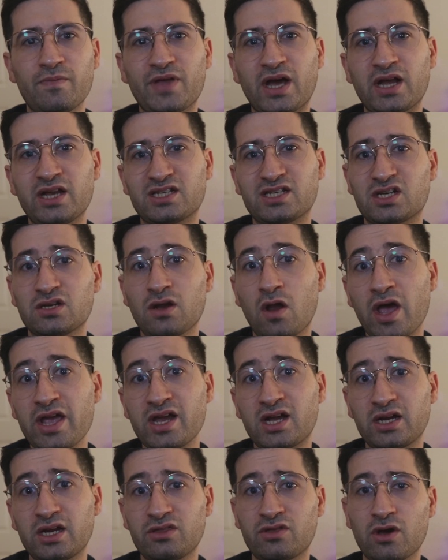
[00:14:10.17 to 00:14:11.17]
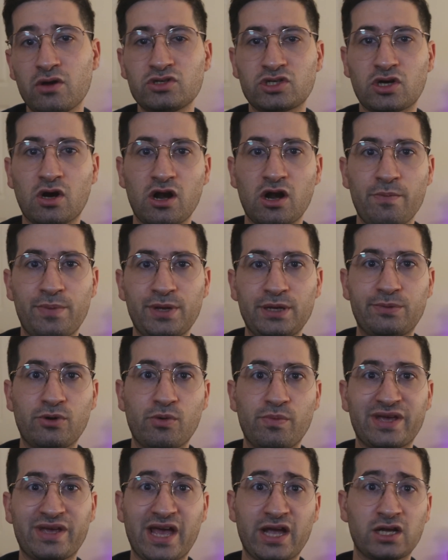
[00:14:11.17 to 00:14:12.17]
and it's likely those kind of people
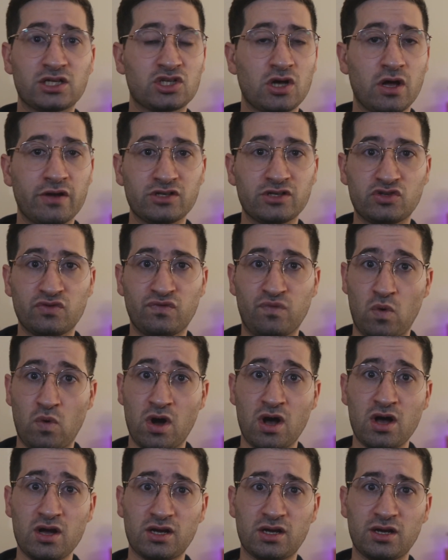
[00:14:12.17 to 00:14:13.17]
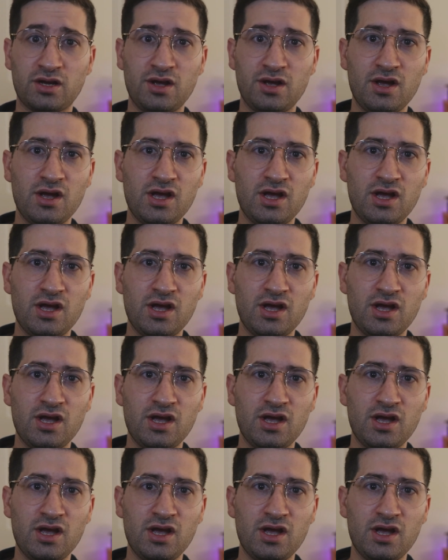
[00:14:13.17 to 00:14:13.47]
will be getting tons of work.